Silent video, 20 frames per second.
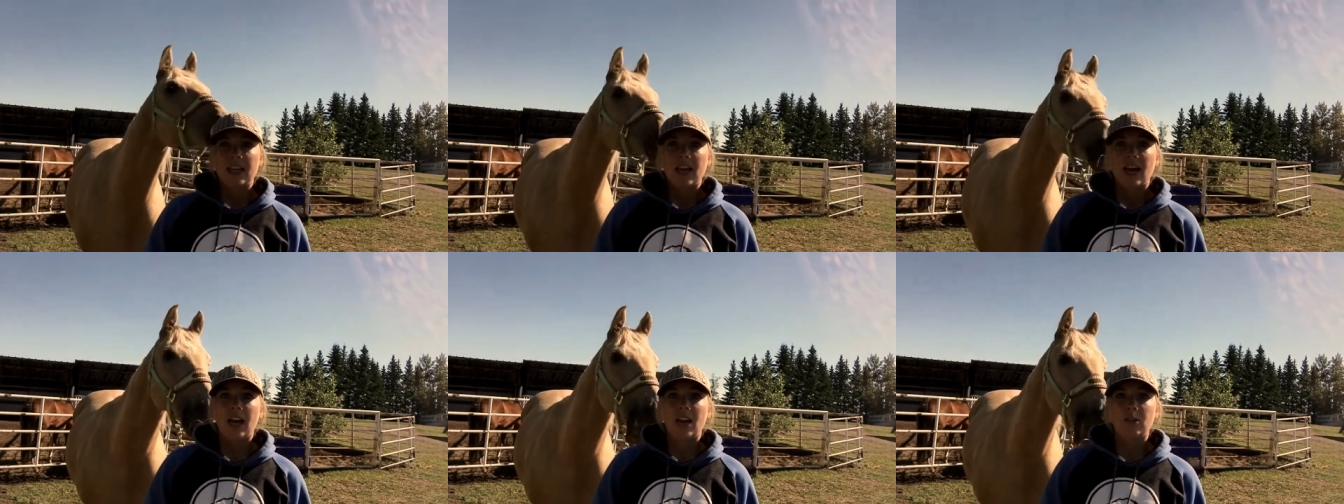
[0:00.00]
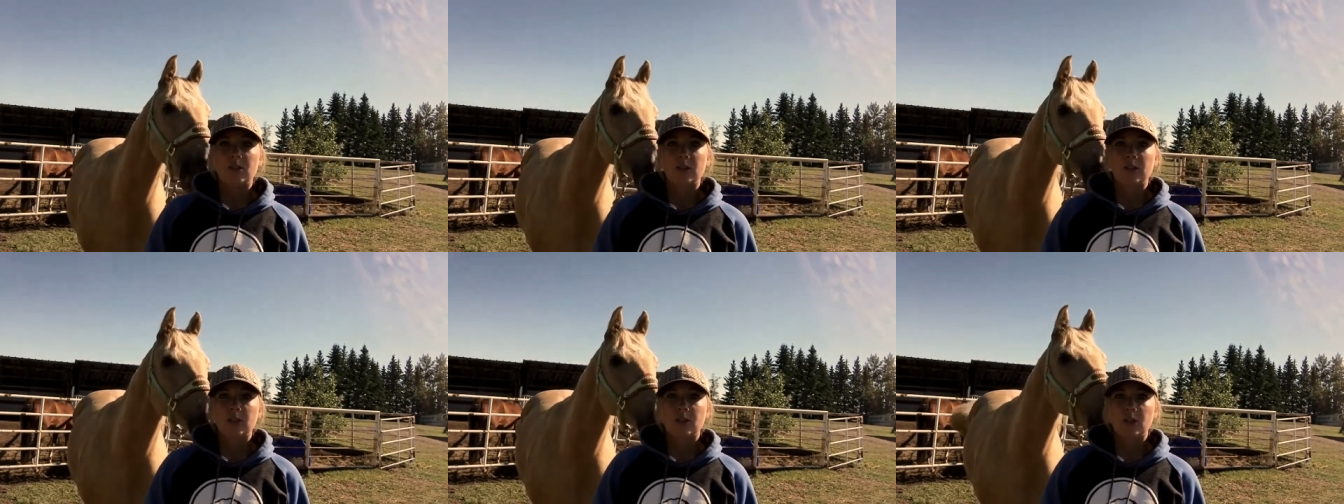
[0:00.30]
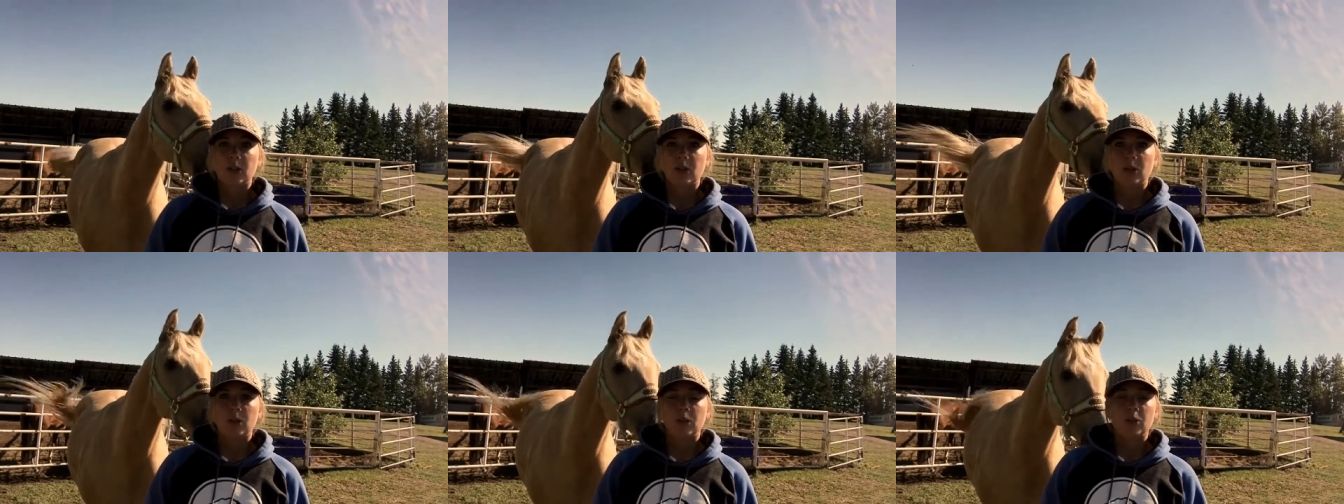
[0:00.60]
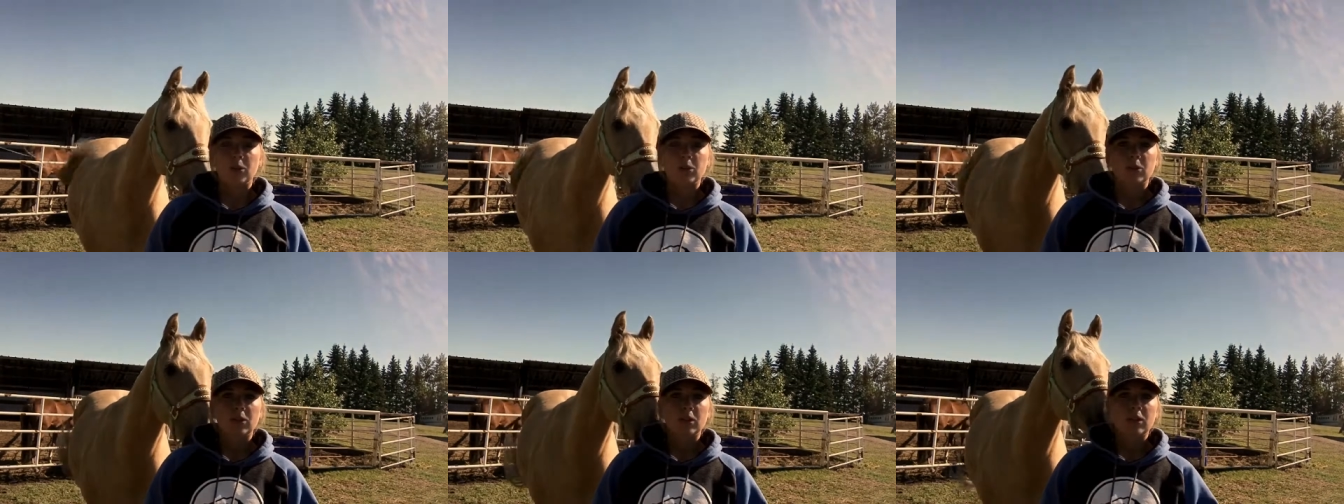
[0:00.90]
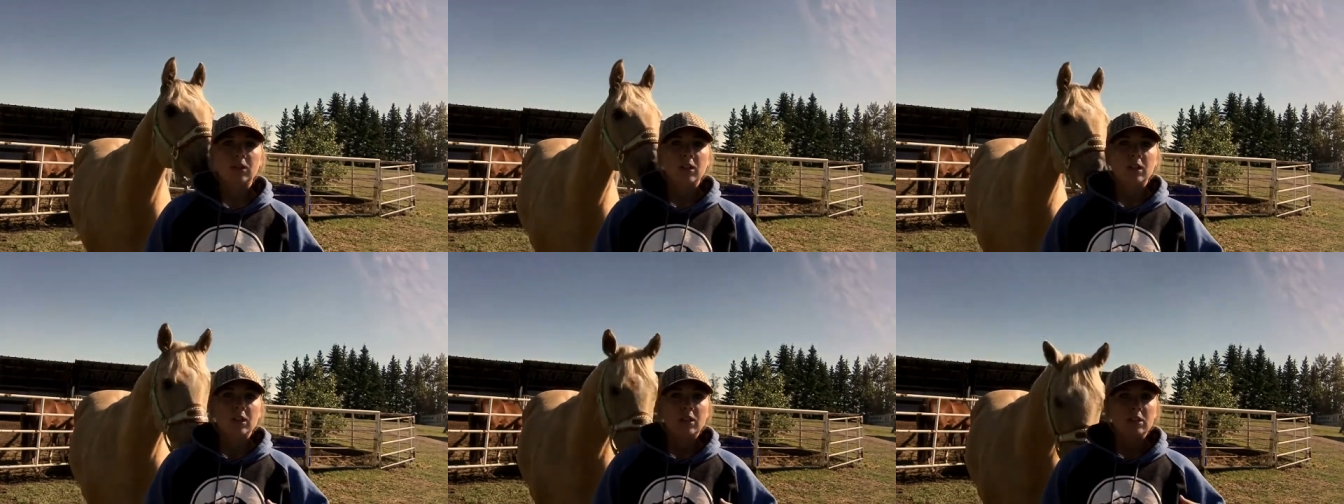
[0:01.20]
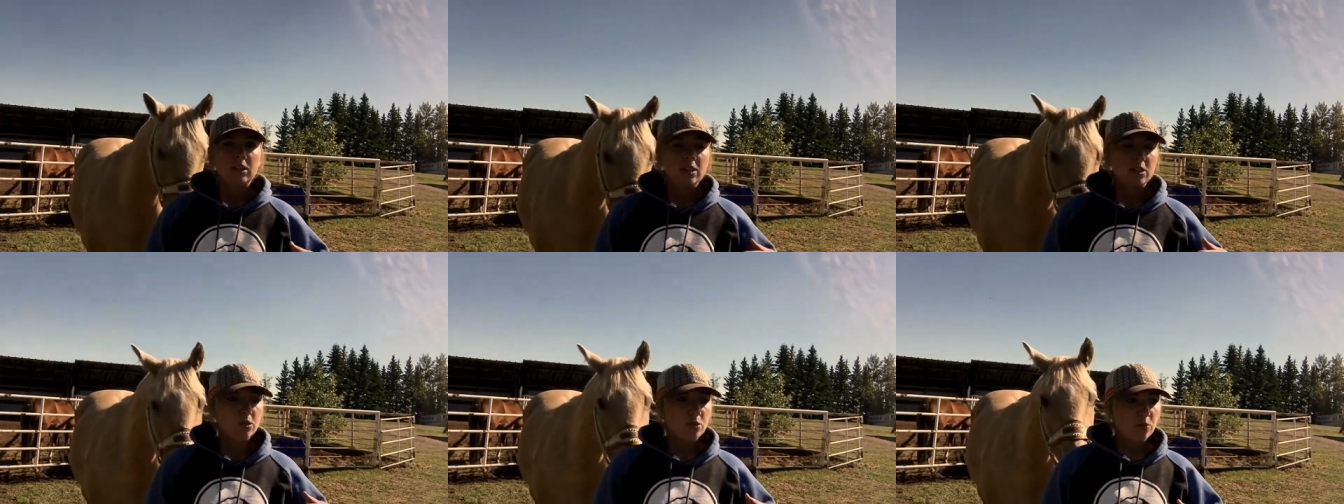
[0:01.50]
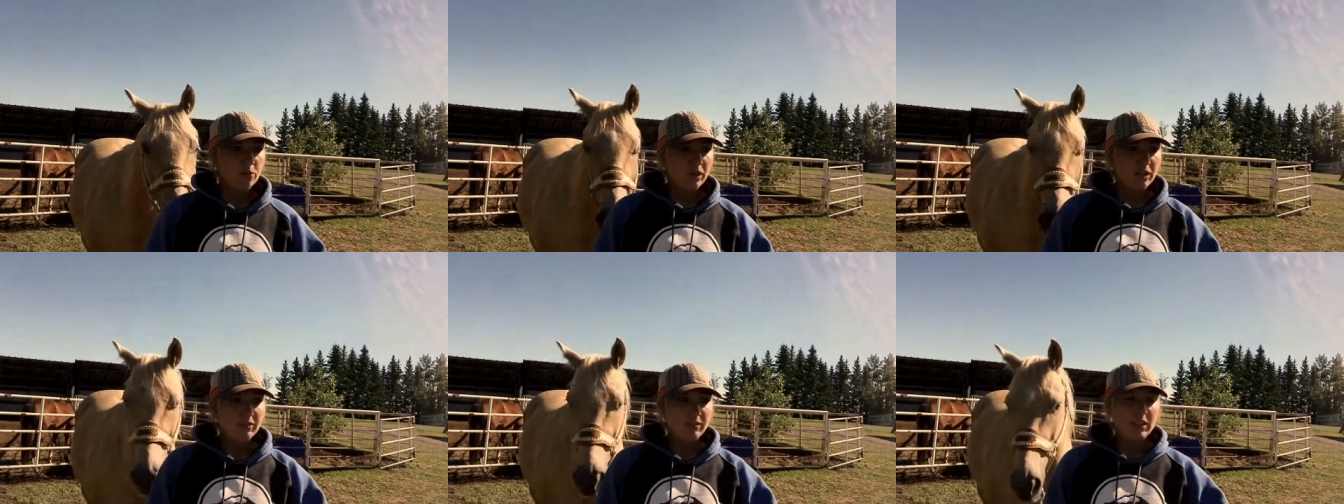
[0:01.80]
I will go to
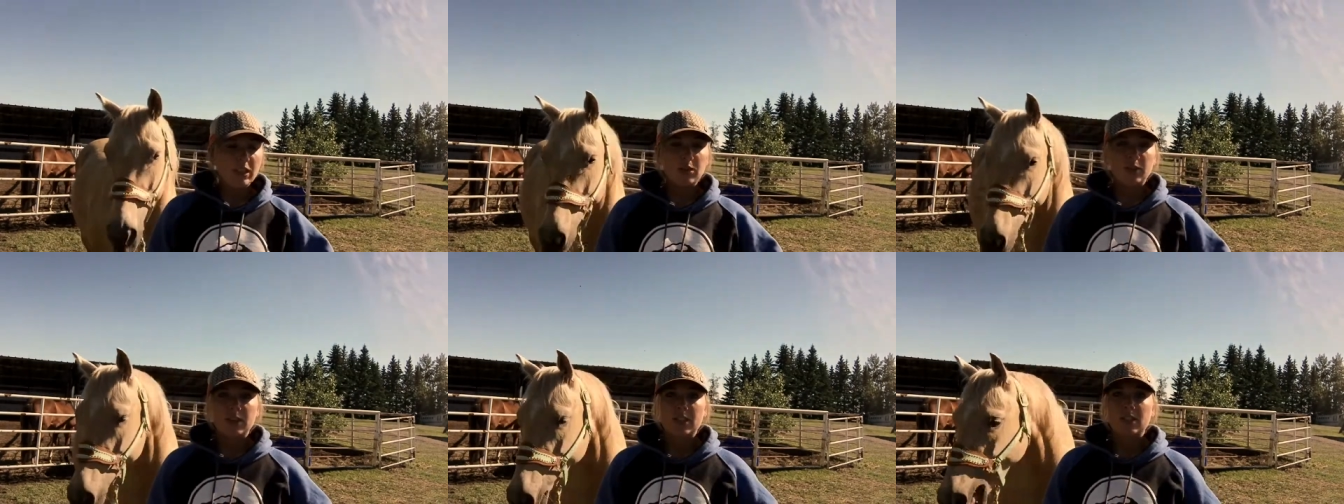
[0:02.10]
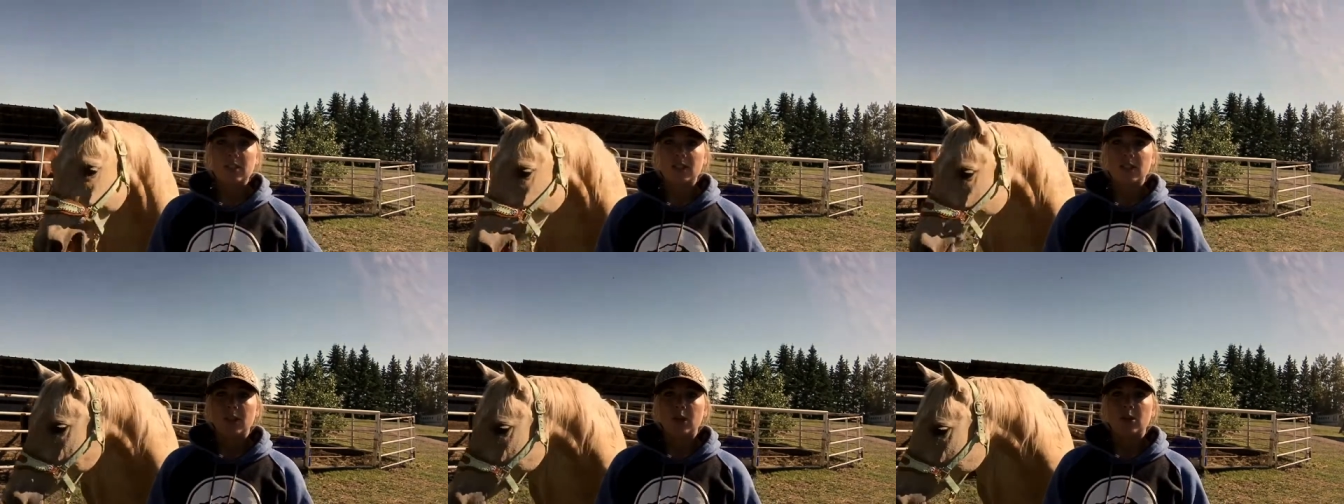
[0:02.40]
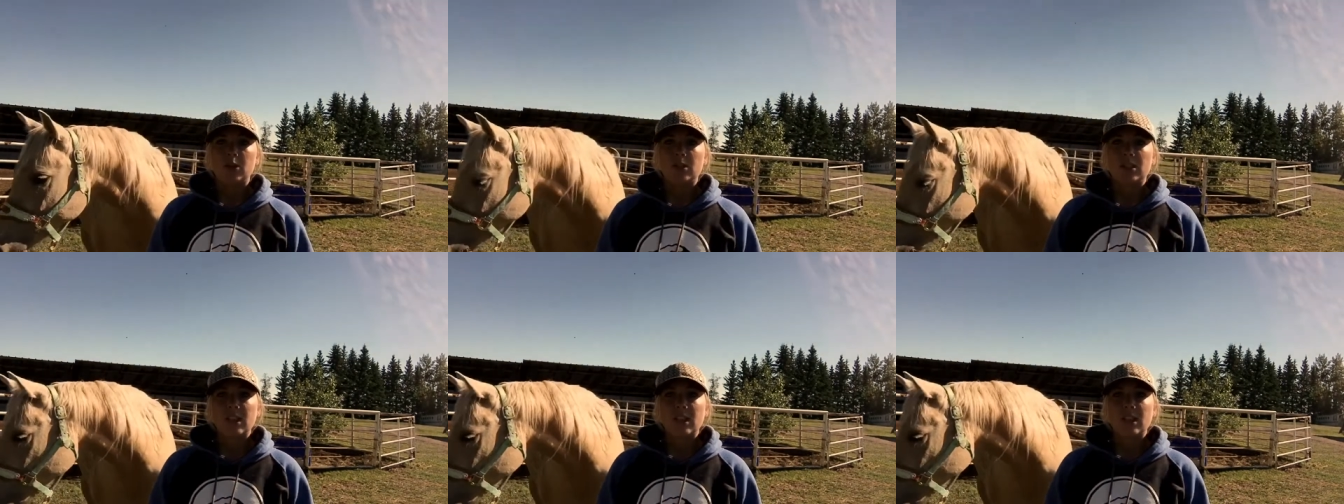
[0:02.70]
wherever he wants to go.